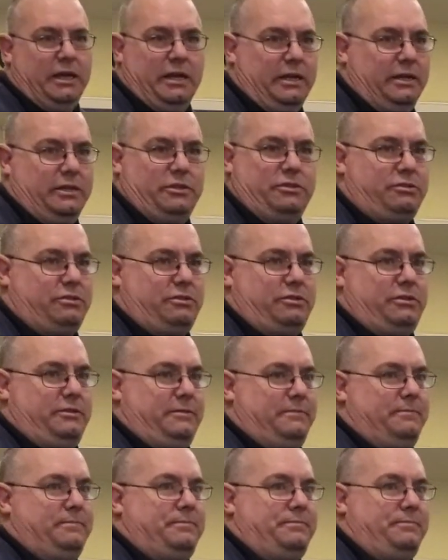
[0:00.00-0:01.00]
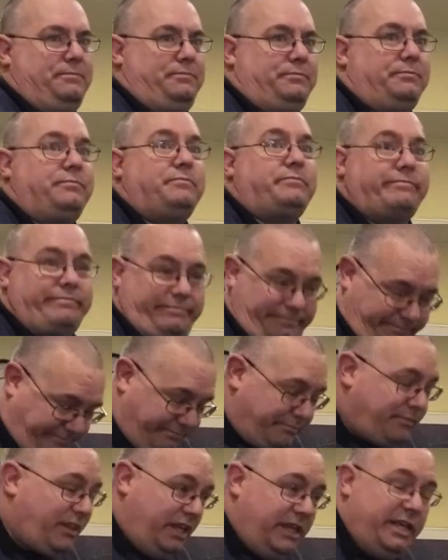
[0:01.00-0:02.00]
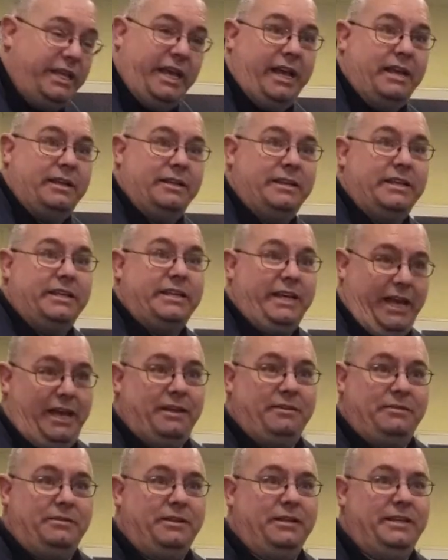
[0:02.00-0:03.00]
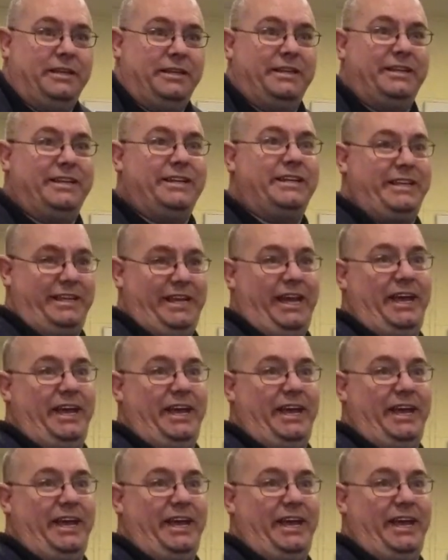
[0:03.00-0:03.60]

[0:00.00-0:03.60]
So then you're doing the job twice. You bought a kit, then you need a strut.